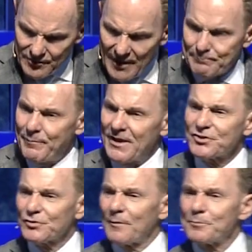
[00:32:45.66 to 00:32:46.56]
that
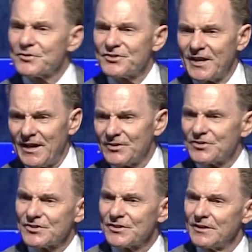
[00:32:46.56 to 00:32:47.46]
best
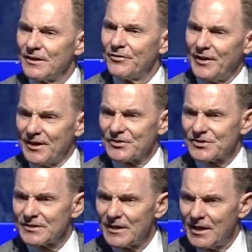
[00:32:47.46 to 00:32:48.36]
represents
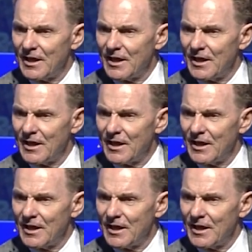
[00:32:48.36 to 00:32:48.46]
this